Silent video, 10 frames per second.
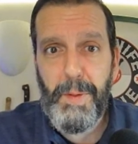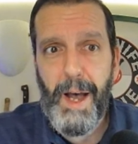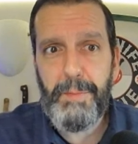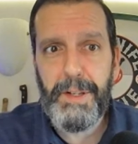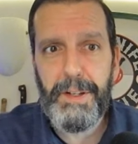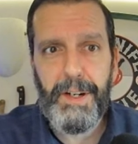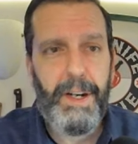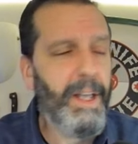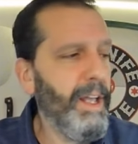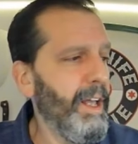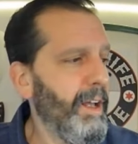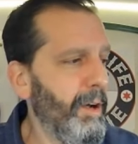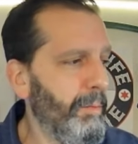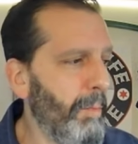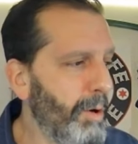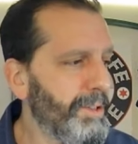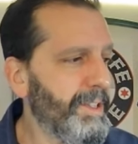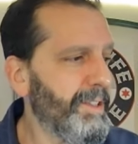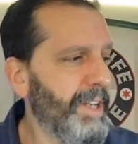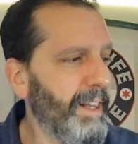popular, uh,
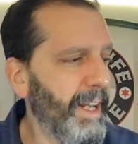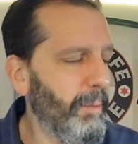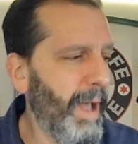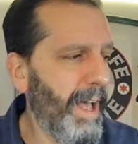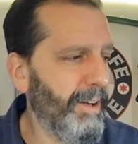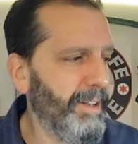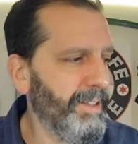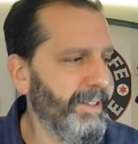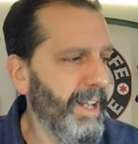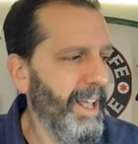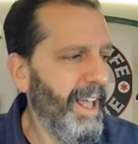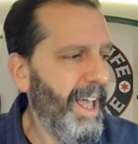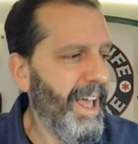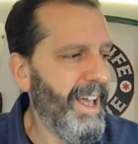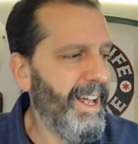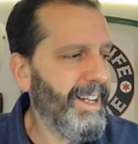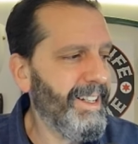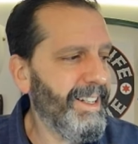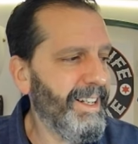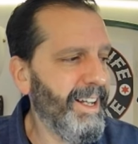most selling patterns,
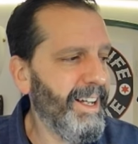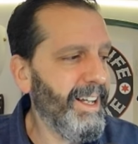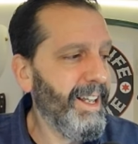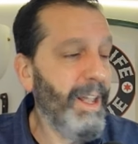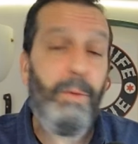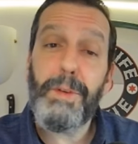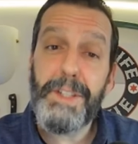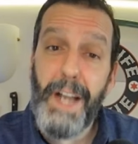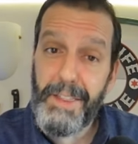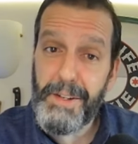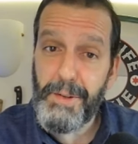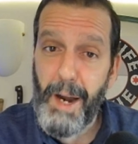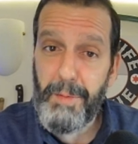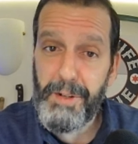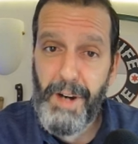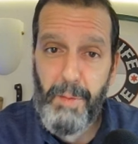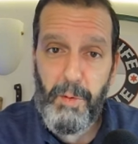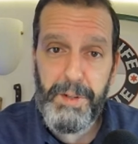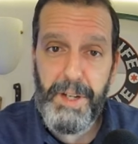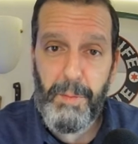and uh, it was not the Trapper. Trapper
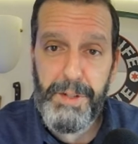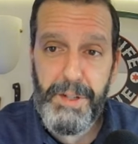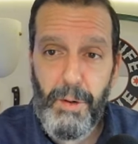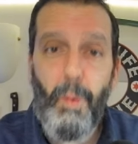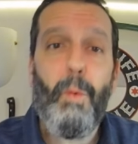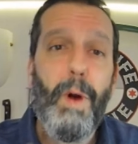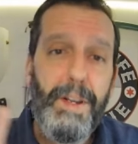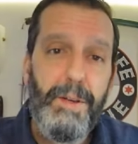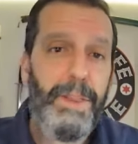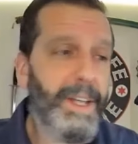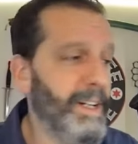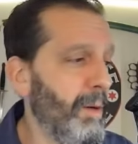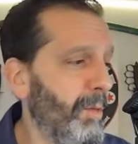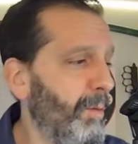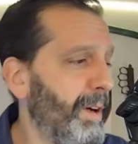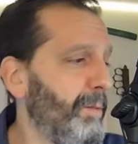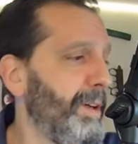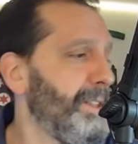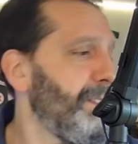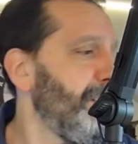was number two. What do you think number one
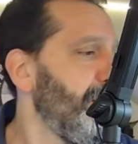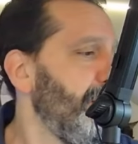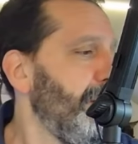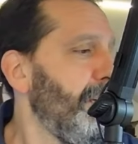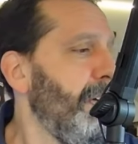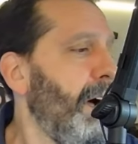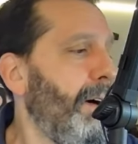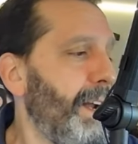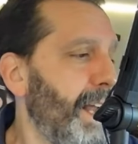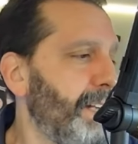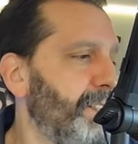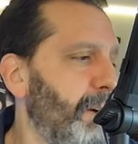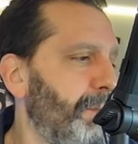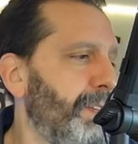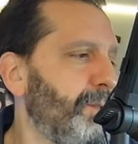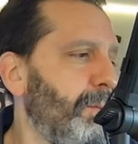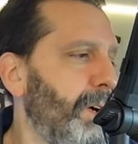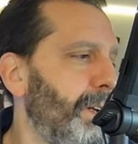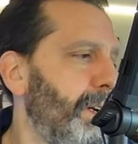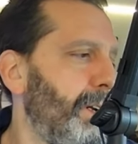was? All right, next up, this
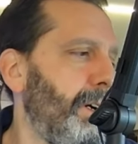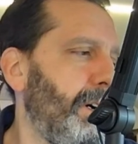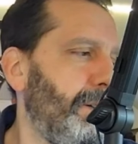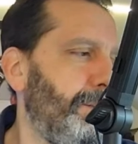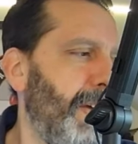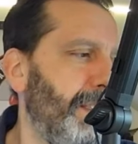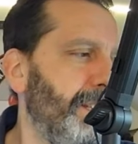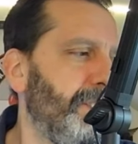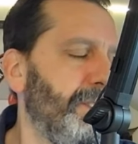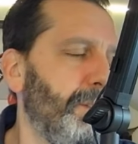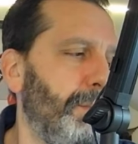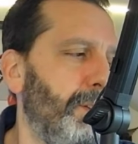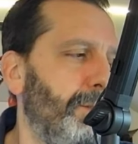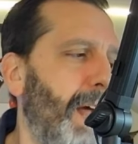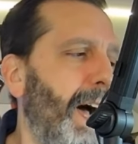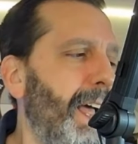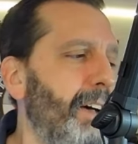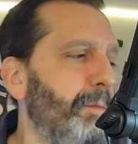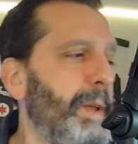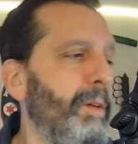one. Oh man, this is a beaut. I
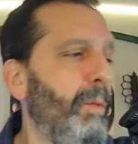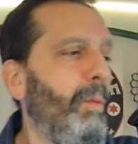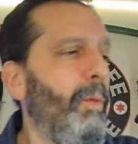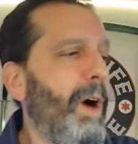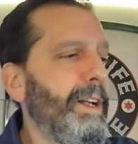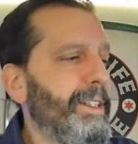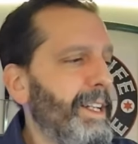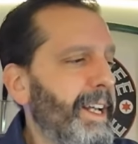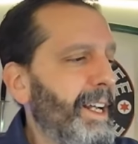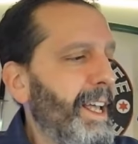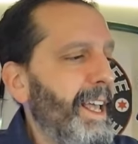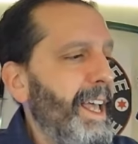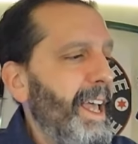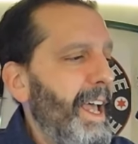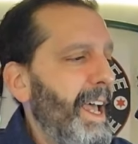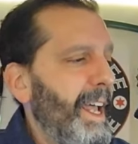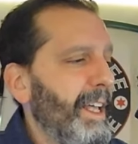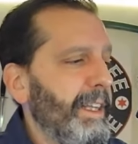have been wanting a